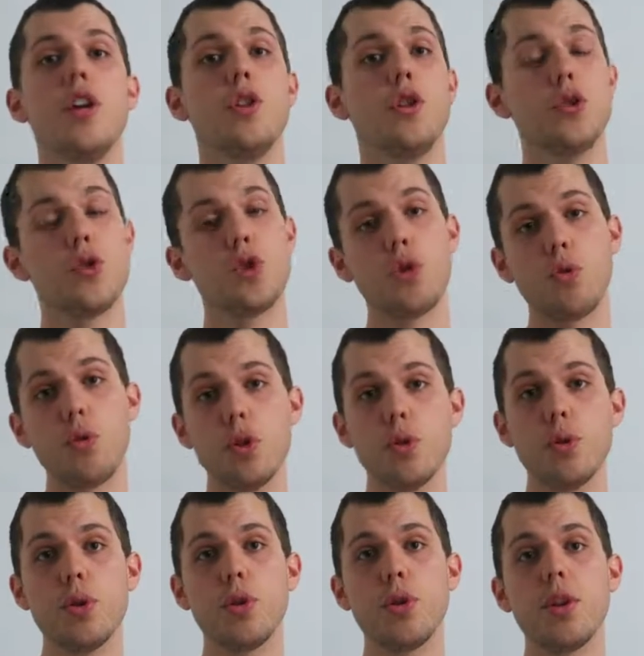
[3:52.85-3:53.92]
There's
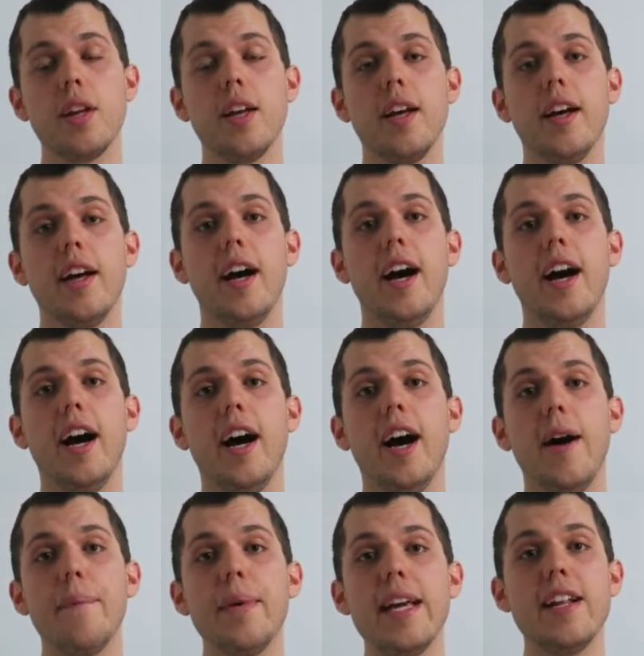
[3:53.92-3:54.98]
truth
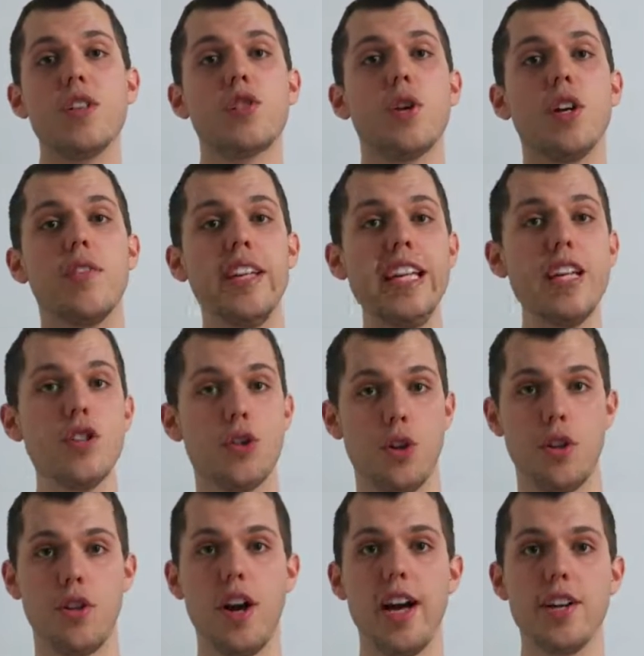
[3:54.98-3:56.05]
in sort of
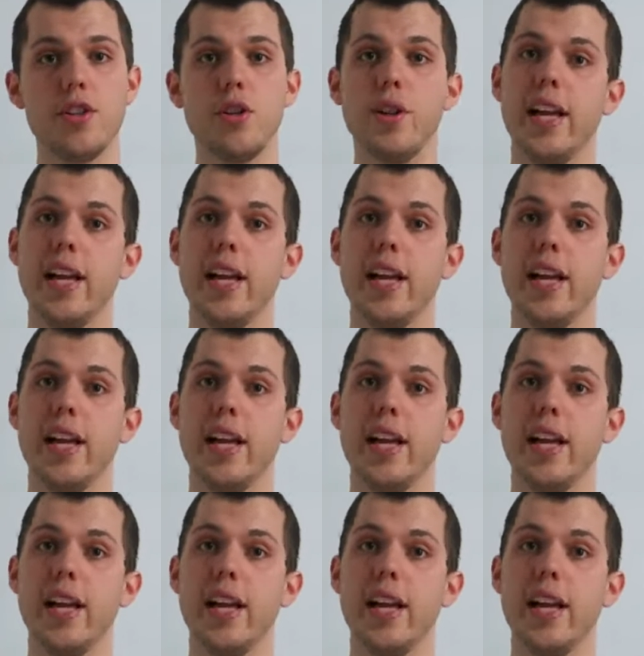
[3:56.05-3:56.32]
Eastern thought too,